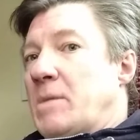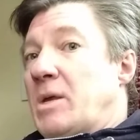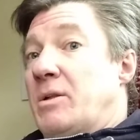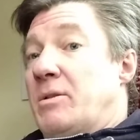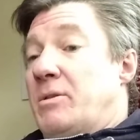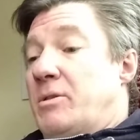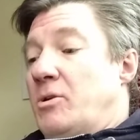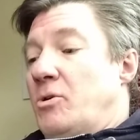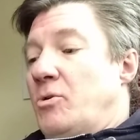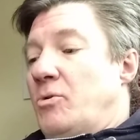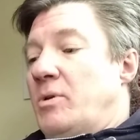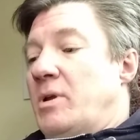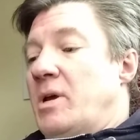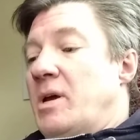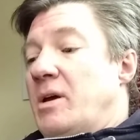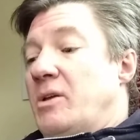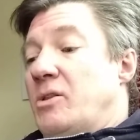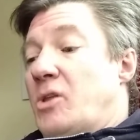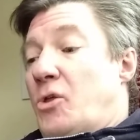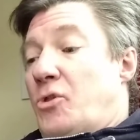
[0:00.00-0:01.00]
Soon
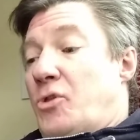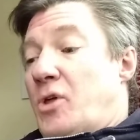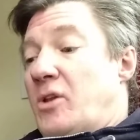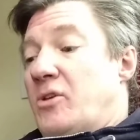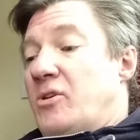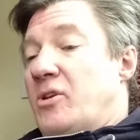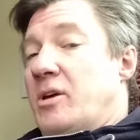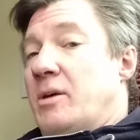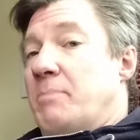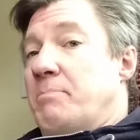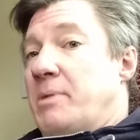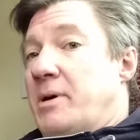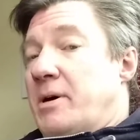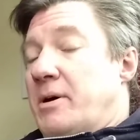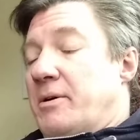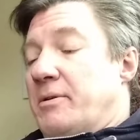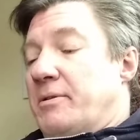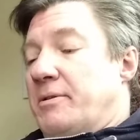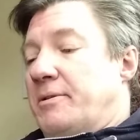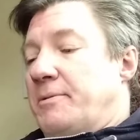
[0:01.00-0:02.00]
the thunder
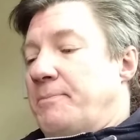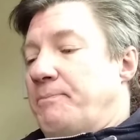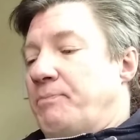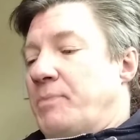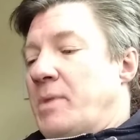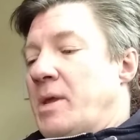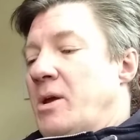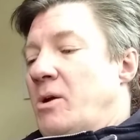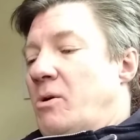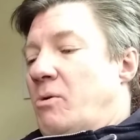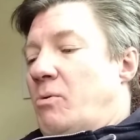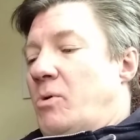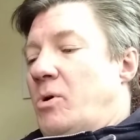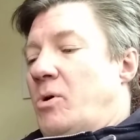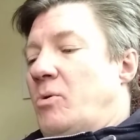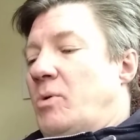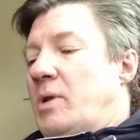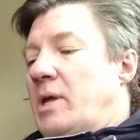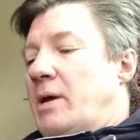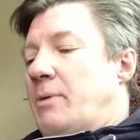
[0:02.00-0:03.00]
passed,
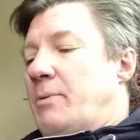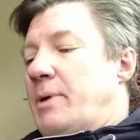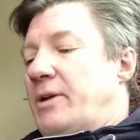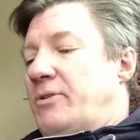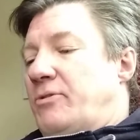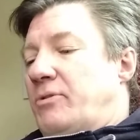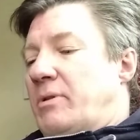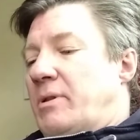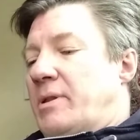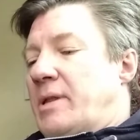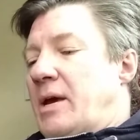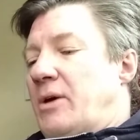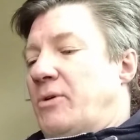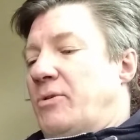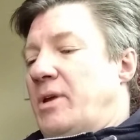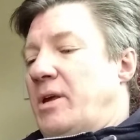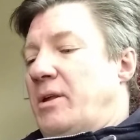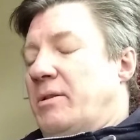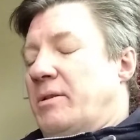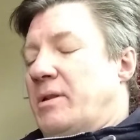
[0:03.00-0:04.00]
rolling away to the
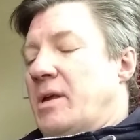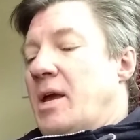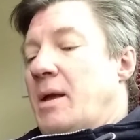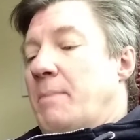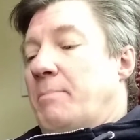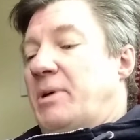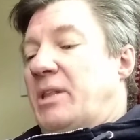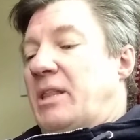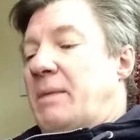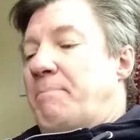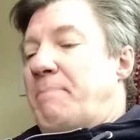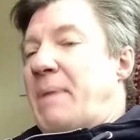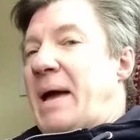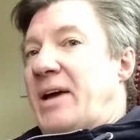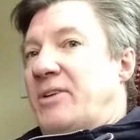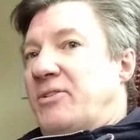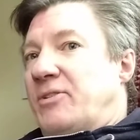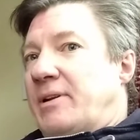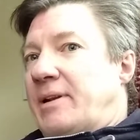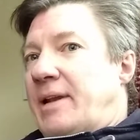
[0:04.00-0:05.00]
southeast, but the
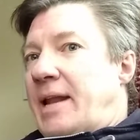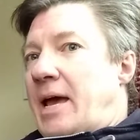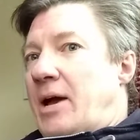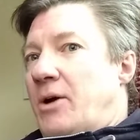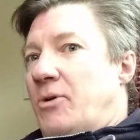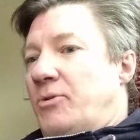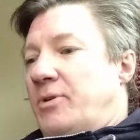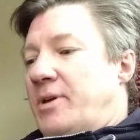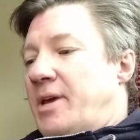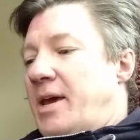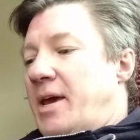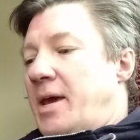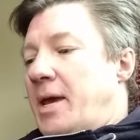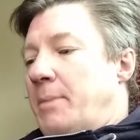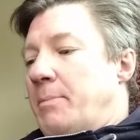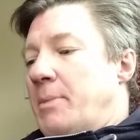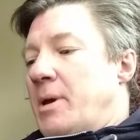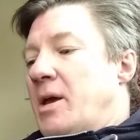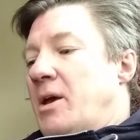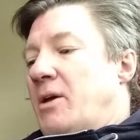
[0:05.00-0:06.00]
bat cloud
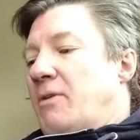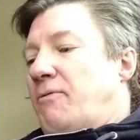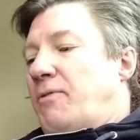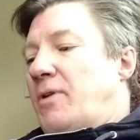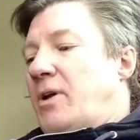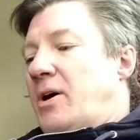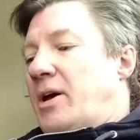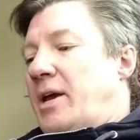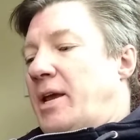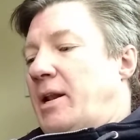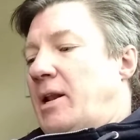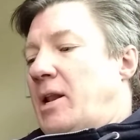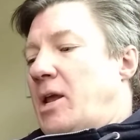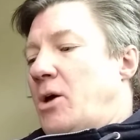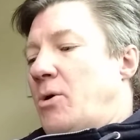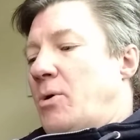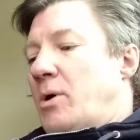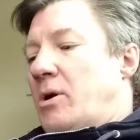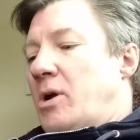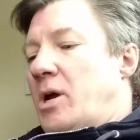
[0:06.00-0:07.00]
came, flying
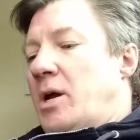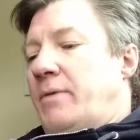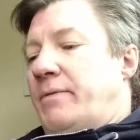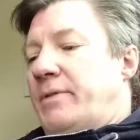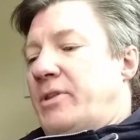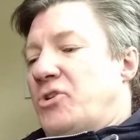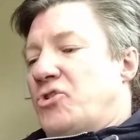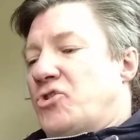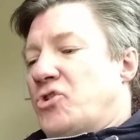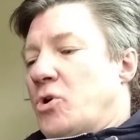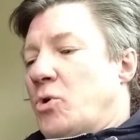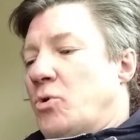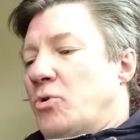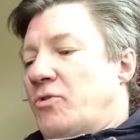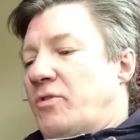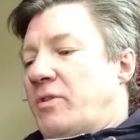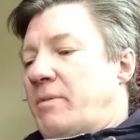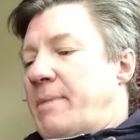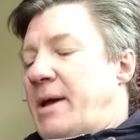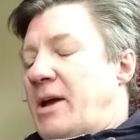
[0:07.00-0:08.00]
lower over the shoulder
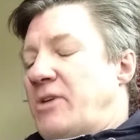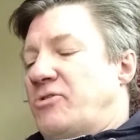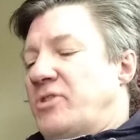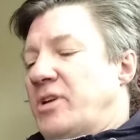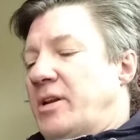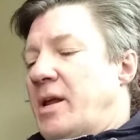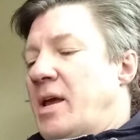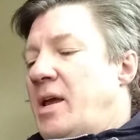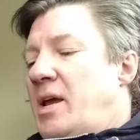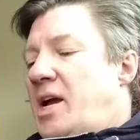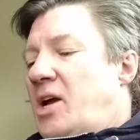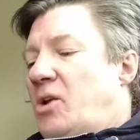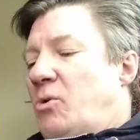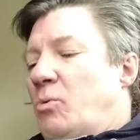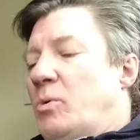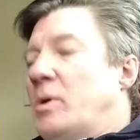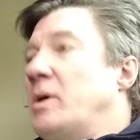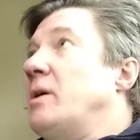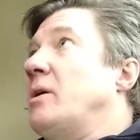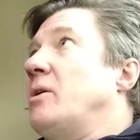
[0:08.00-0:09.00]
of the mountain, and
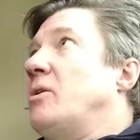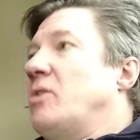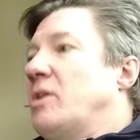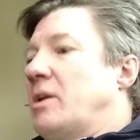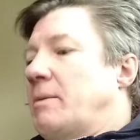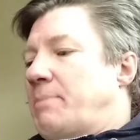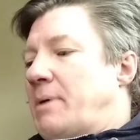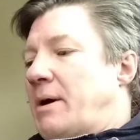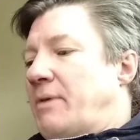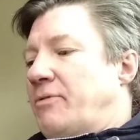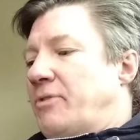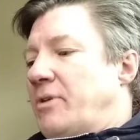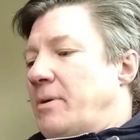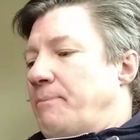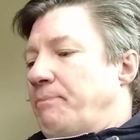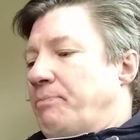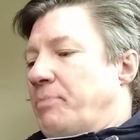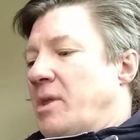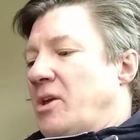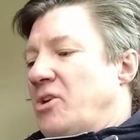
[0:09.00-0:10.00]
whirled above
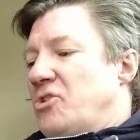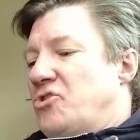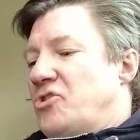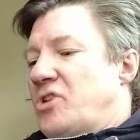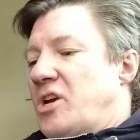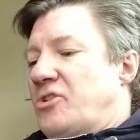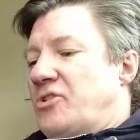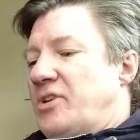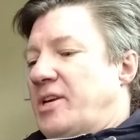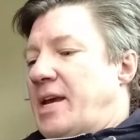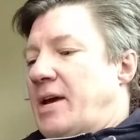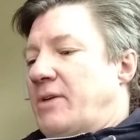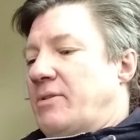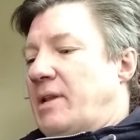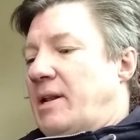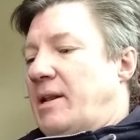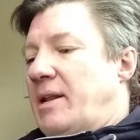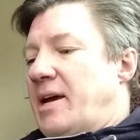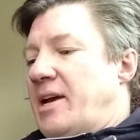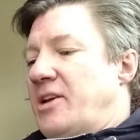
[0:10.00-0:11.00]
them, shutting out the
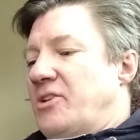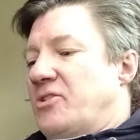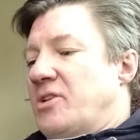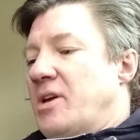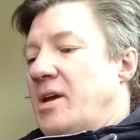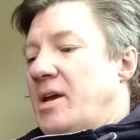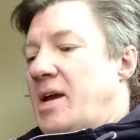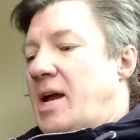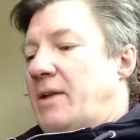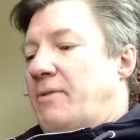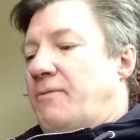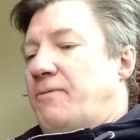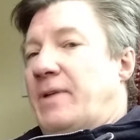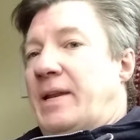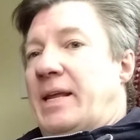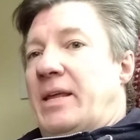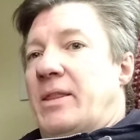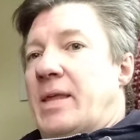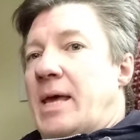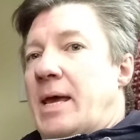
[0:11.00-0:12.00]
light and
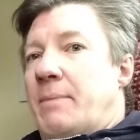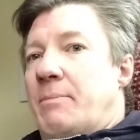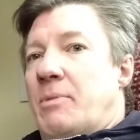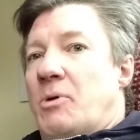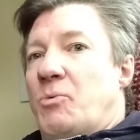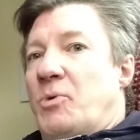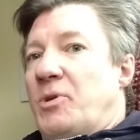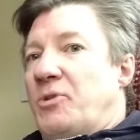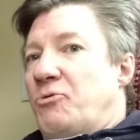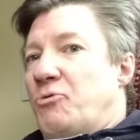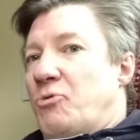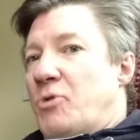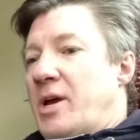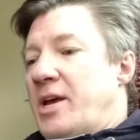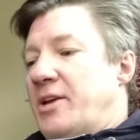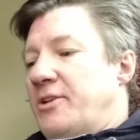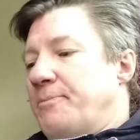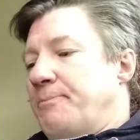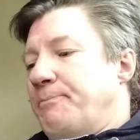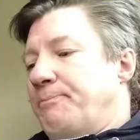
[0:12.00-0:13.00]
filling them with
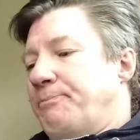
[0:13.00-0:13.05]
dread.